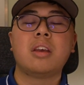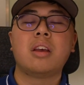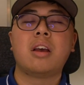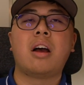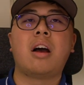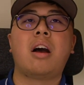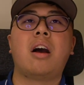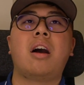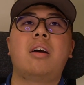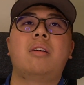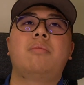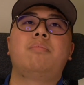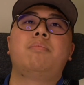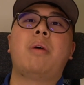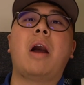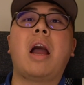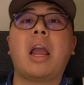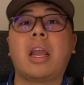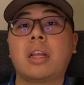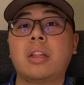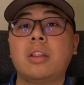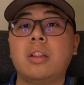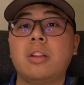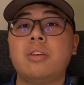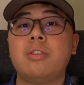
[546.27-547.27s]

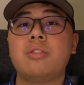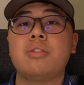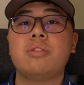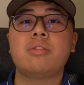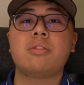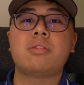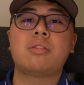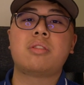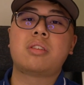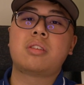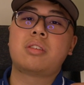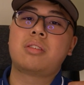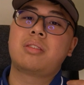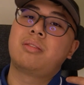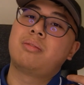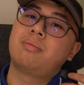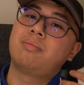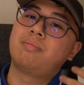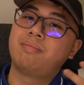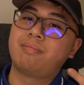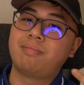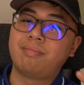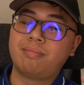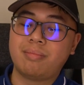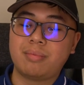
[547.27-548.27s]
Buying clothes,
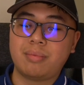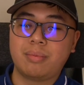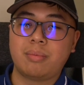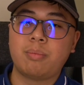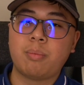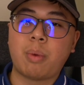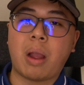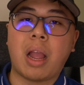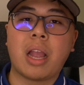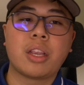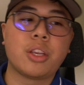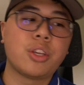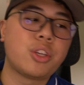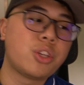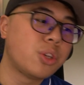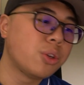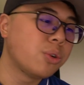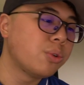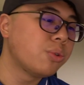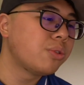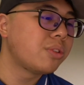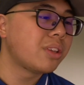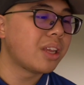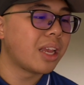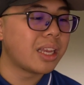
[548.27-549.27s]
buying
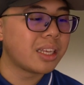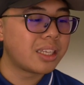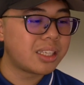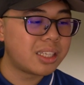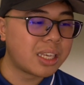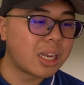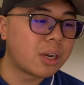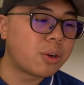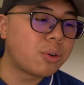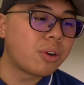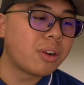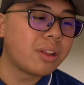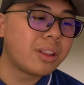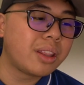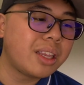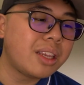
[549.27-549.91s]
shoes, etc.